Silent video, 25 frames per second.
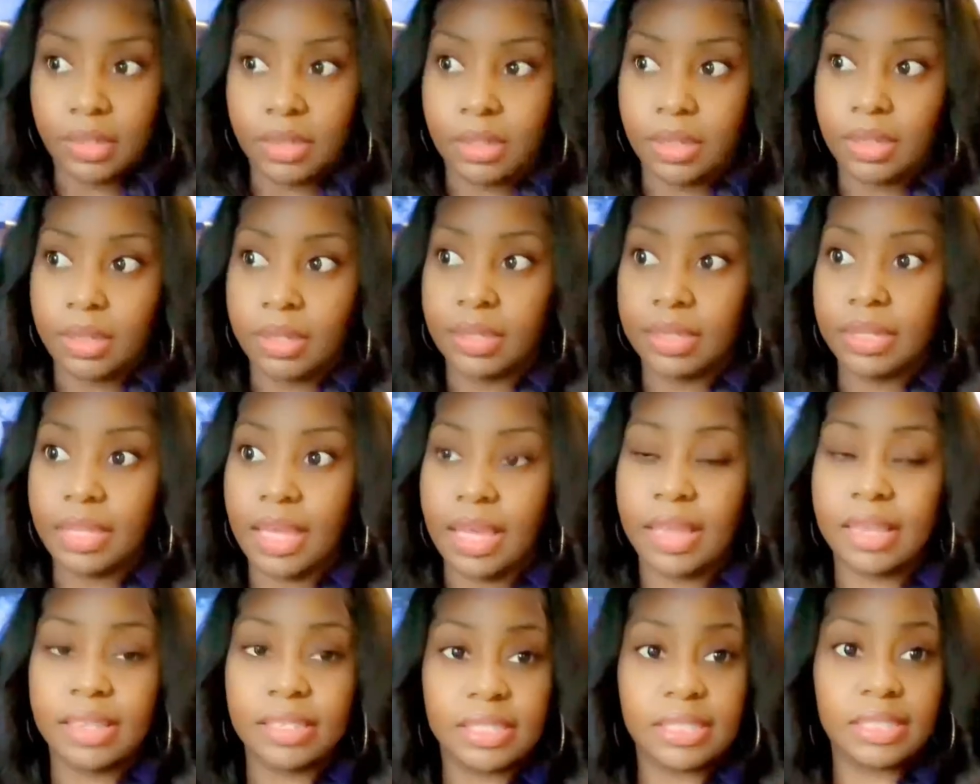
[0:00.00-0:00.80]

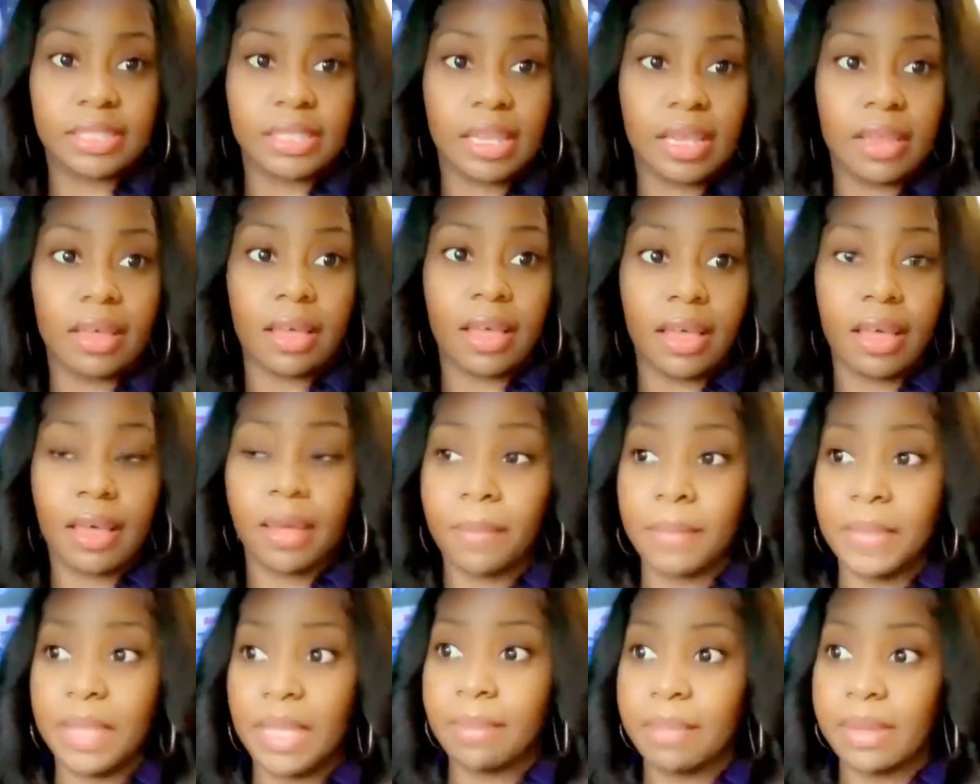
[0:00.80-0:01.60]
Yes,
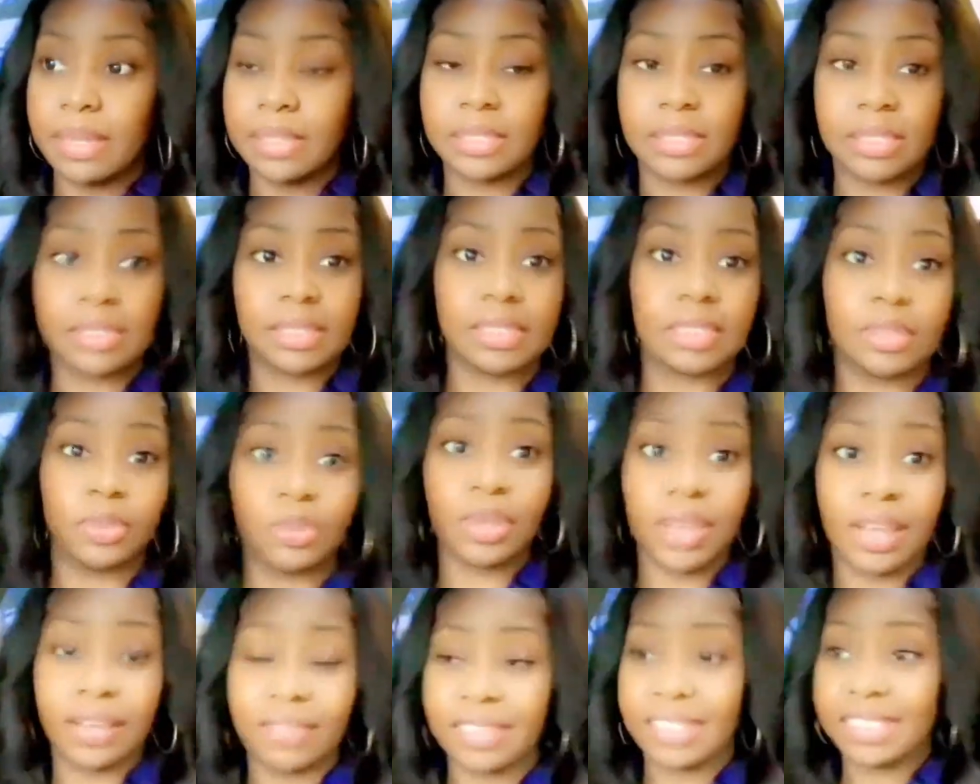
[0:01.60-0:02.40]
me and my sister, we
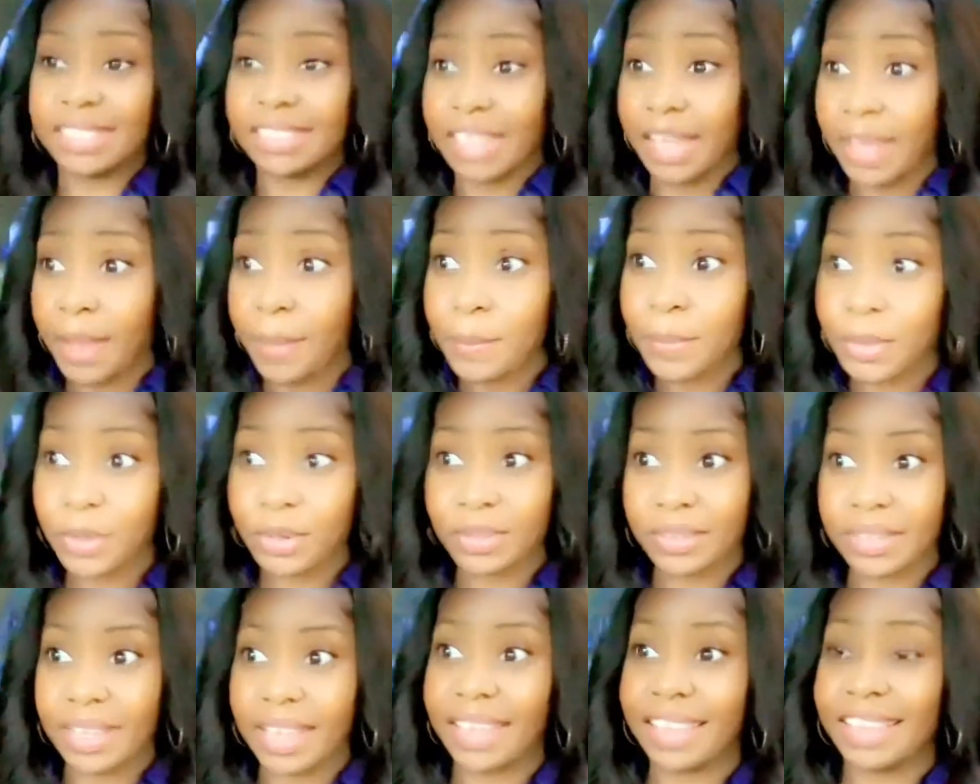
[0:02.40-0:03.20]
have the same
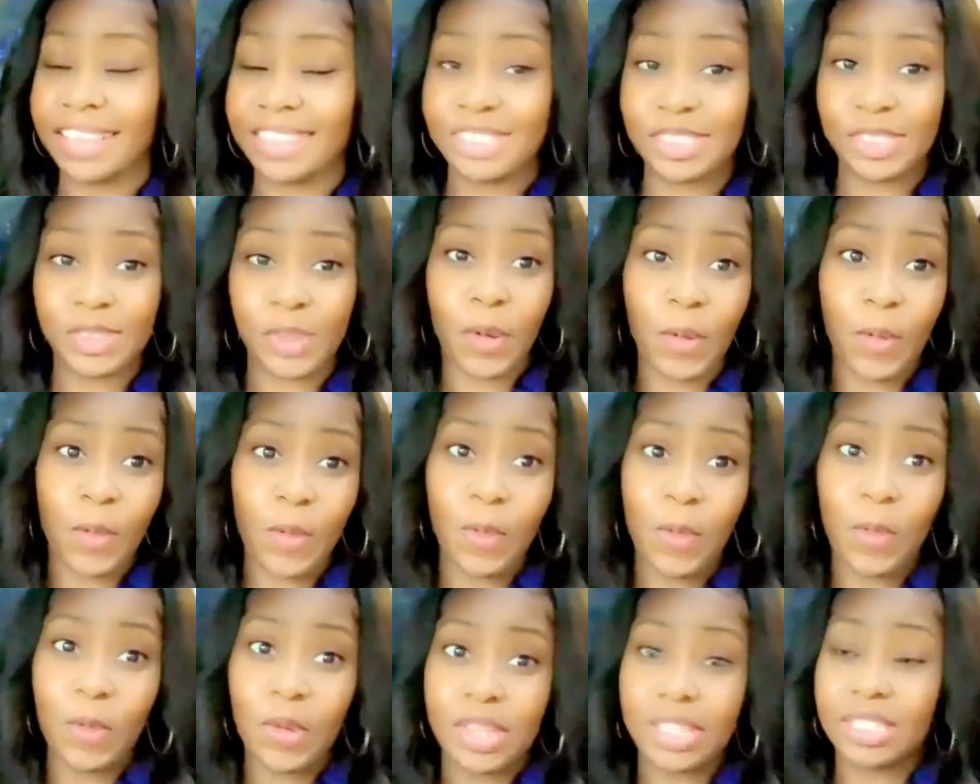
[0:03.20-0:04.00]
birthday, so
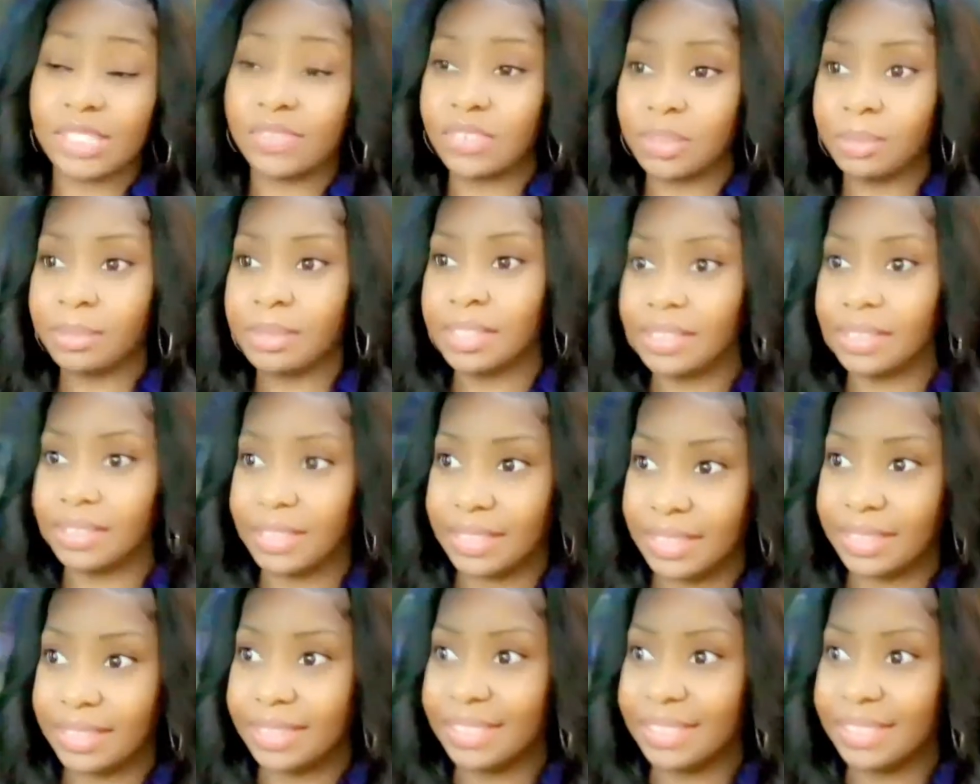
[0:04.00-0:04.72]
it's gonna be lit.